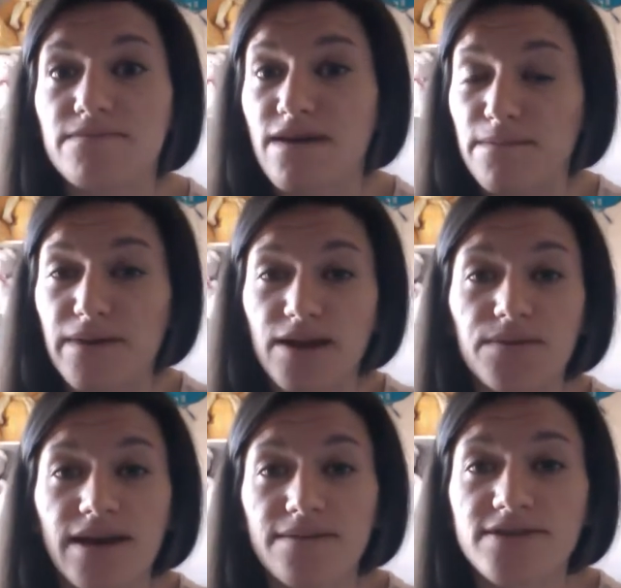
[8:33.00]
By the
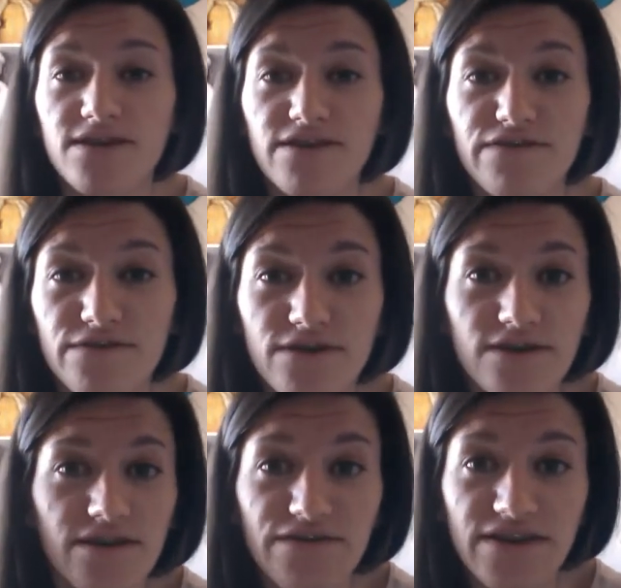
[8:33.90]
way, I'm sorry for
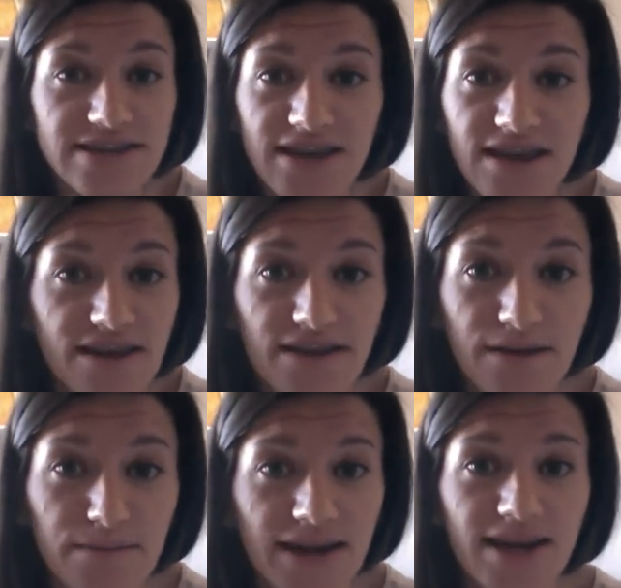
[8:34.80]
if I say
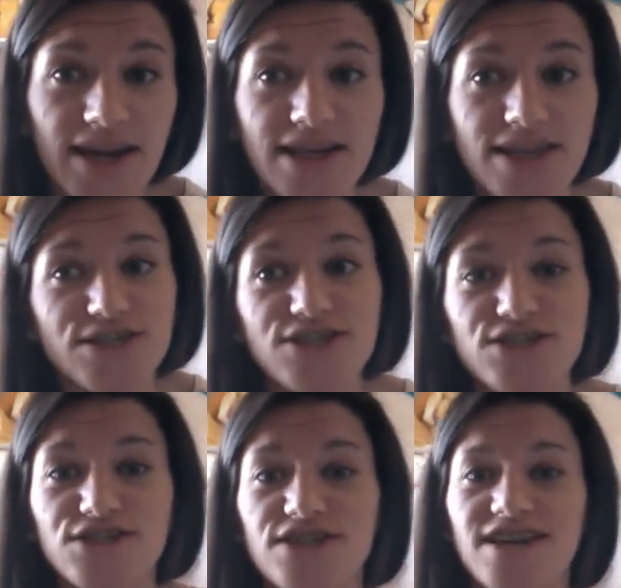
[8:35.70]
anything bad in
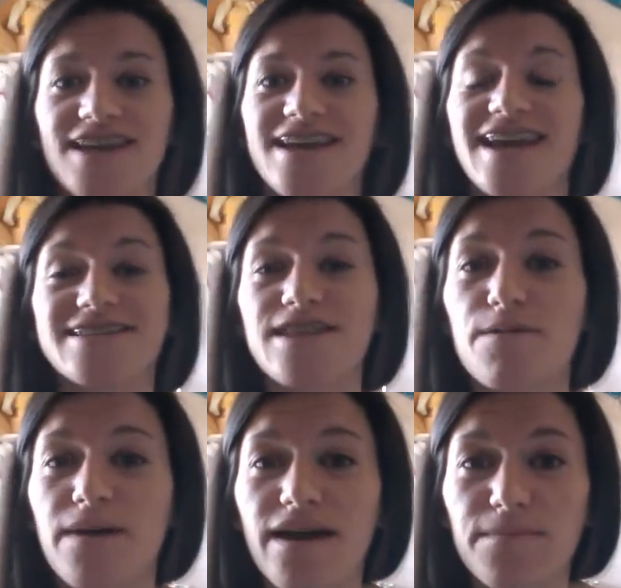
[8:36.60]
English. It's
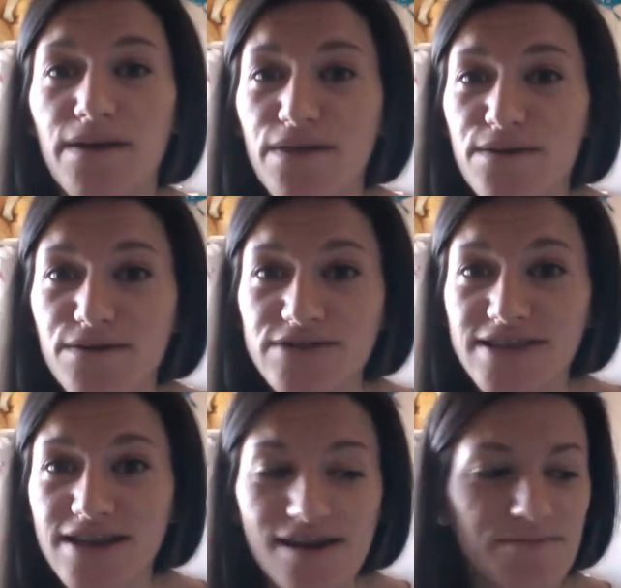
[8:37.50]
not my mother
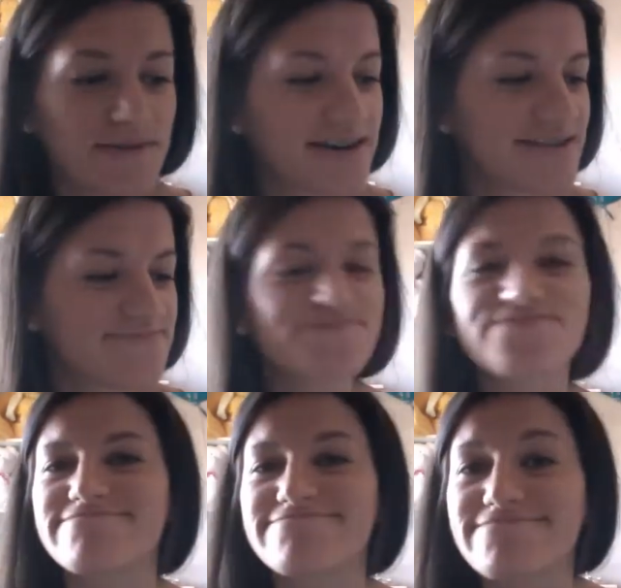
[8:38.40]
tongue, but
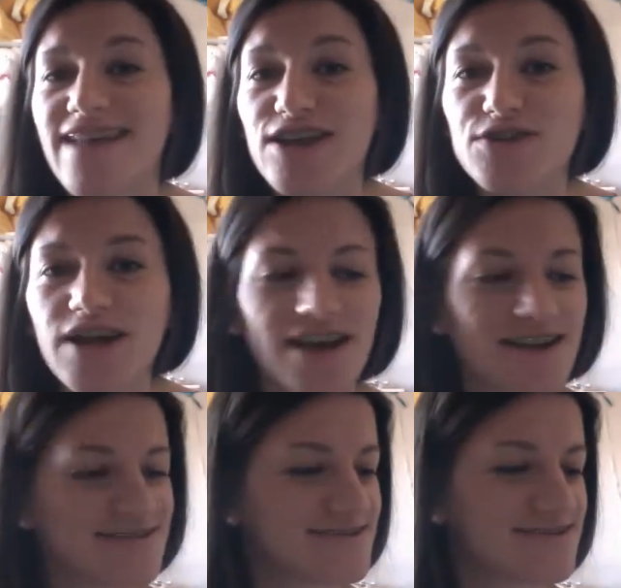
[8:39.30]
I try
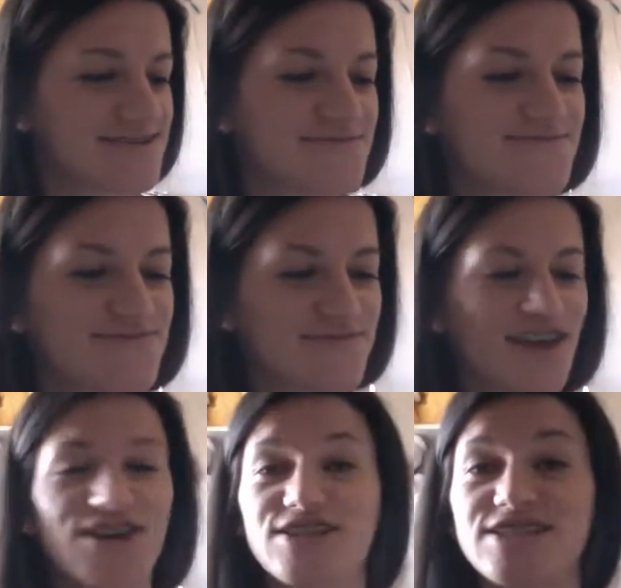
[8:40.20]
as
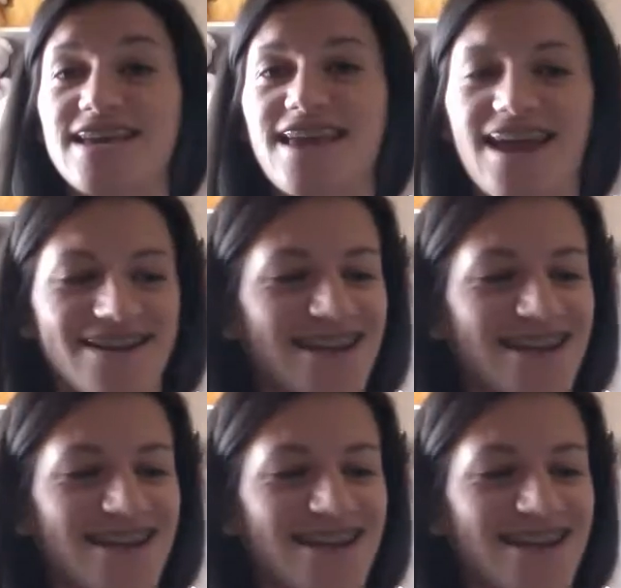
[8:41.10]
good as I can.